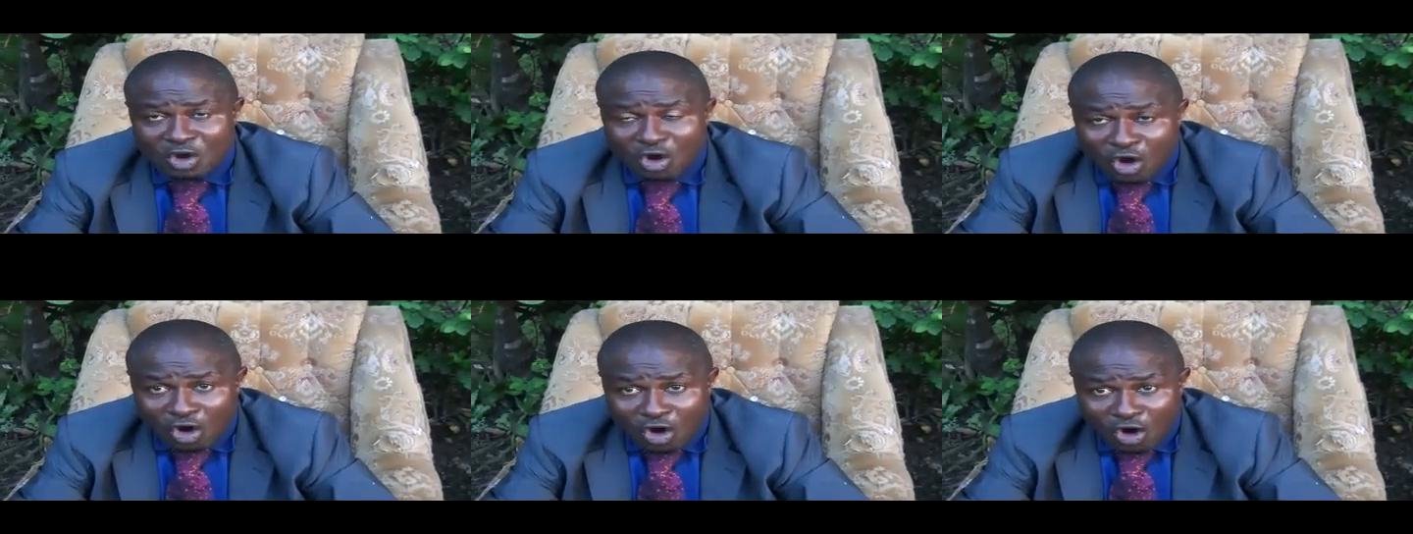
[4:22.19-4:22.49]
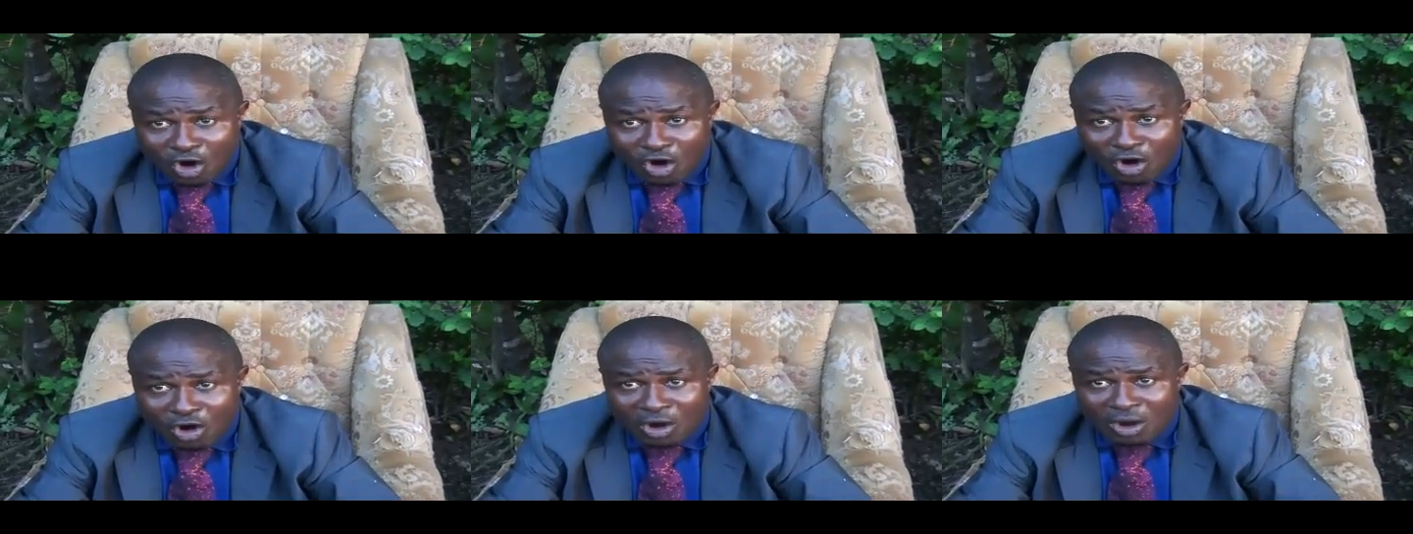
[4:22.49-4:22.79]

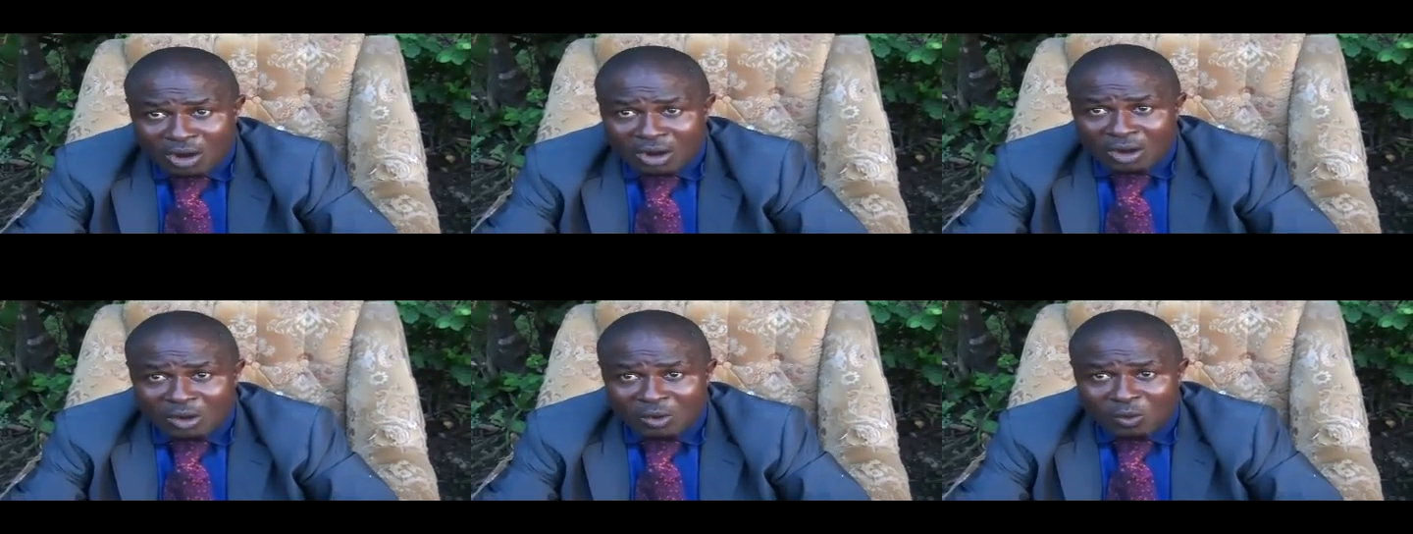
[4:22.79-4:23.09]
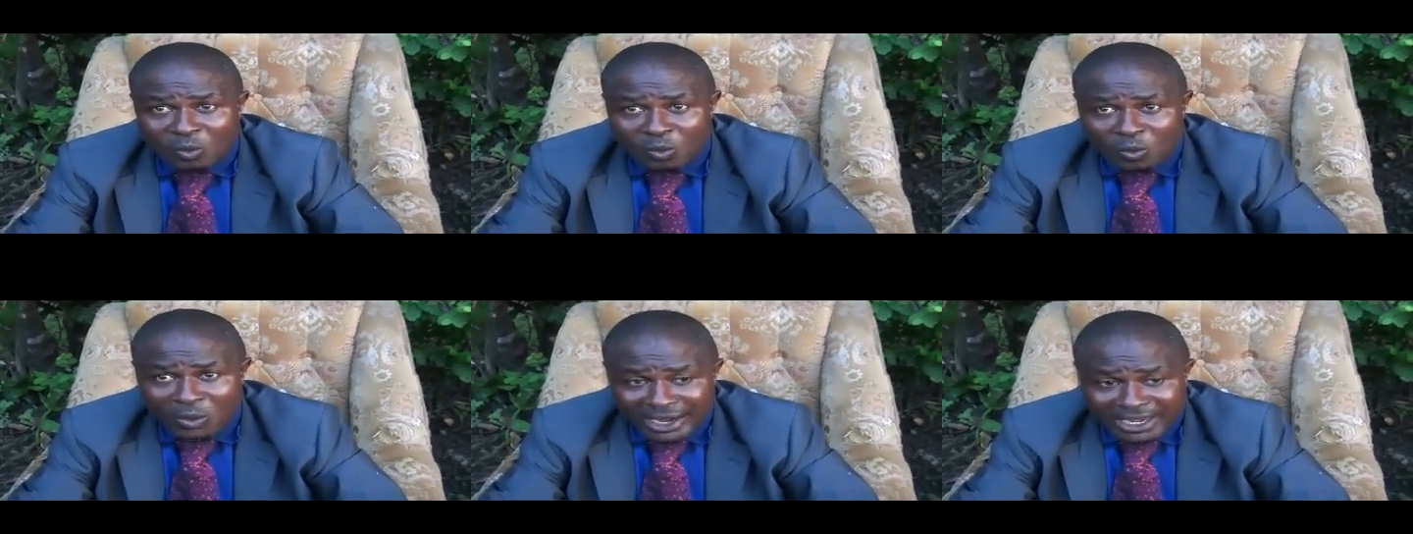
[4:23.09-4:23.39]
or
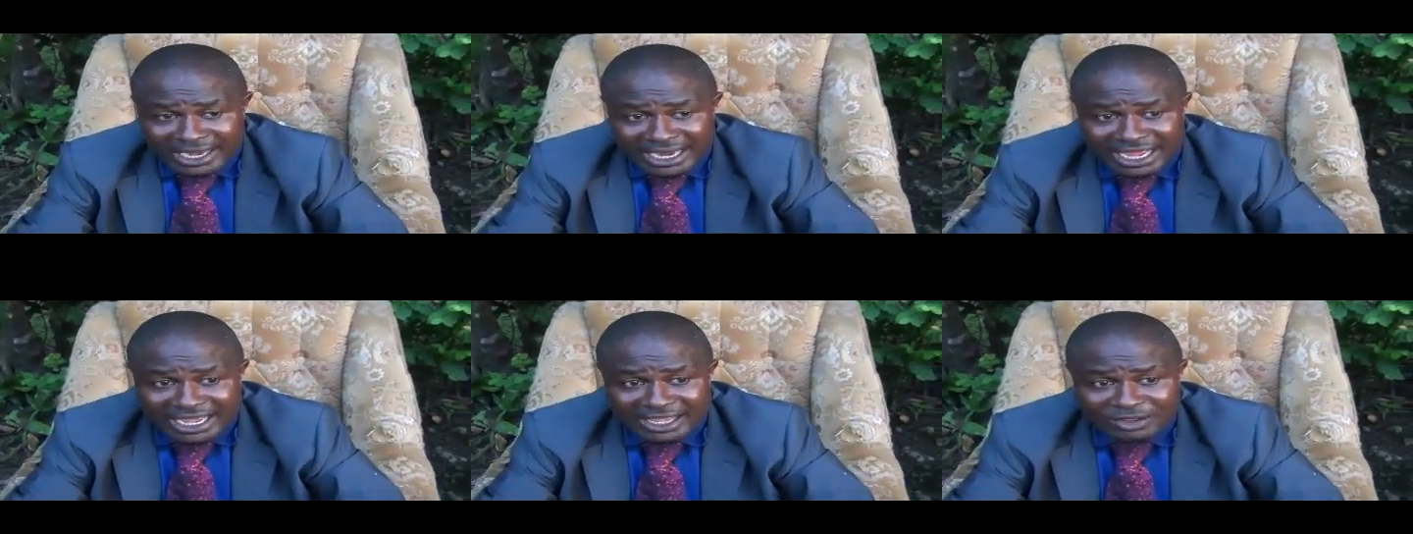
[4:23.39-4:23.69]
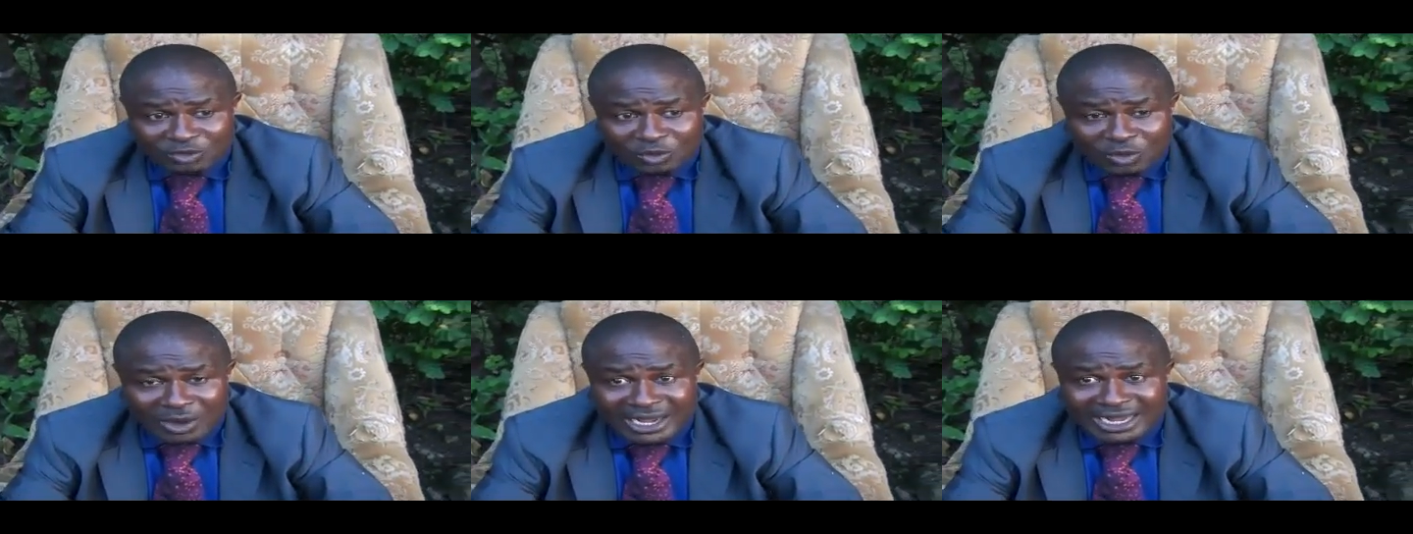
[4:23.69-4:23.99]
whether
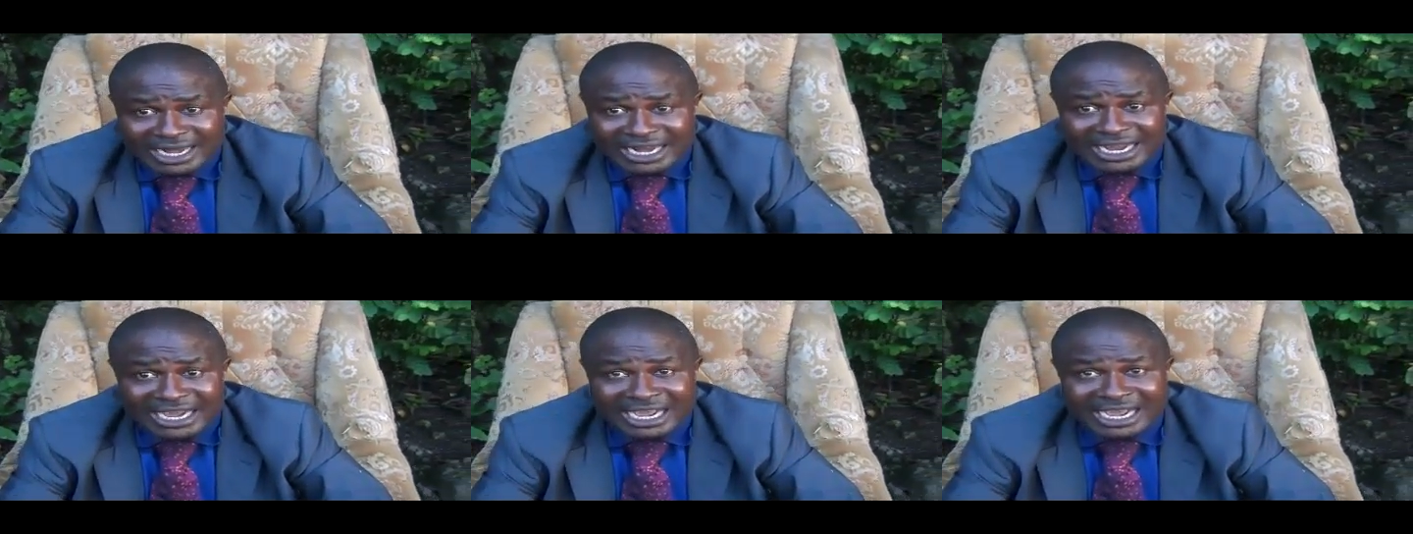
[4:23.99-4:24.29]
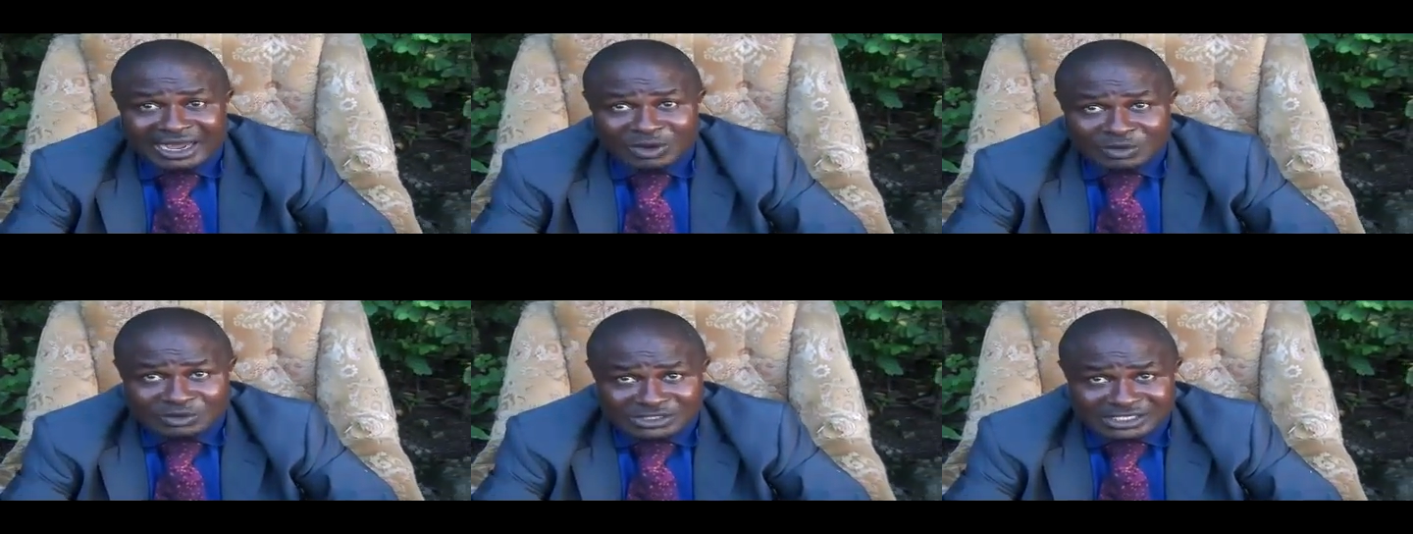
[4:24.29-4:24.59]
you are an
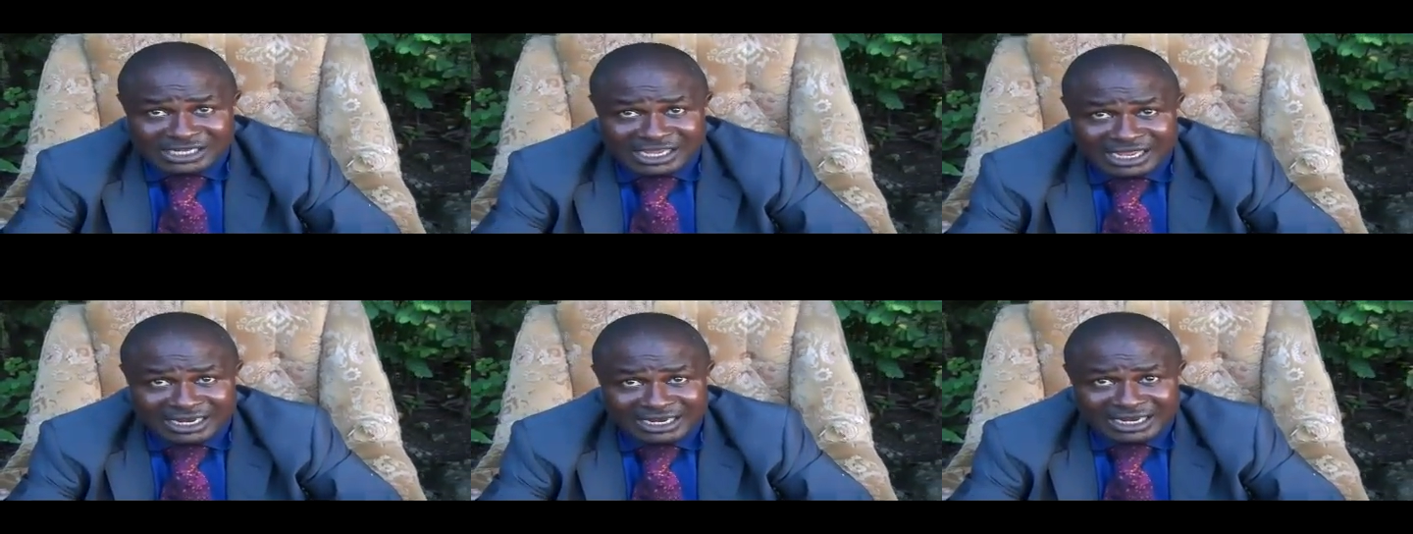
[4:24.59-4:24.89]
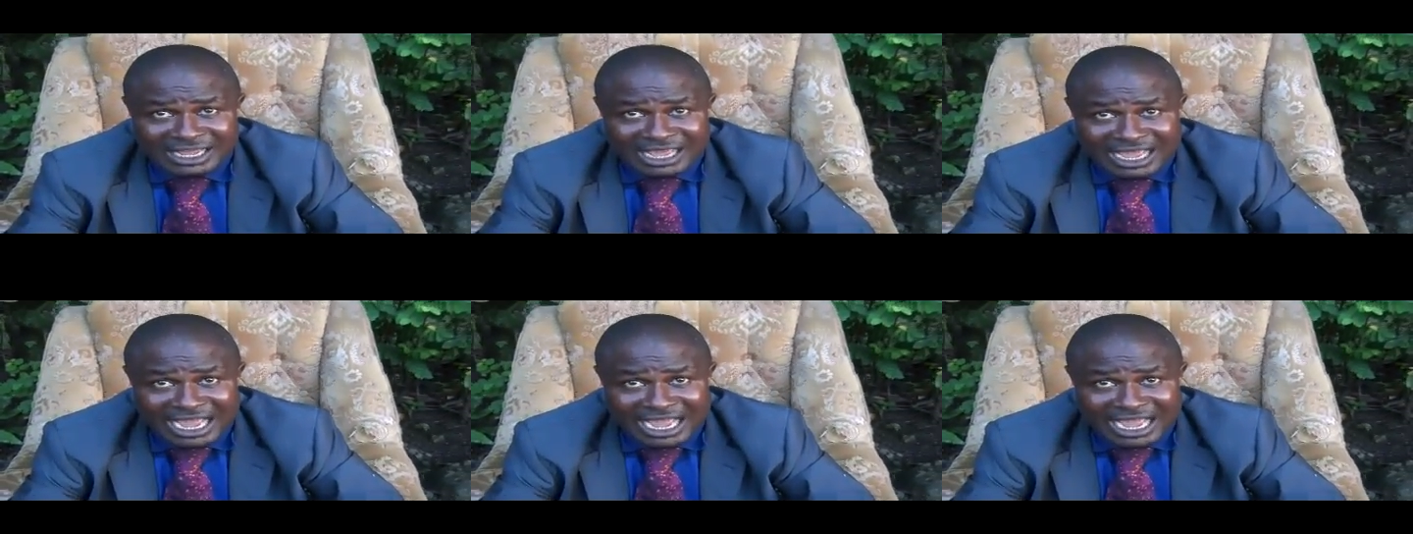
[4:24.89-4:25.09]
accountant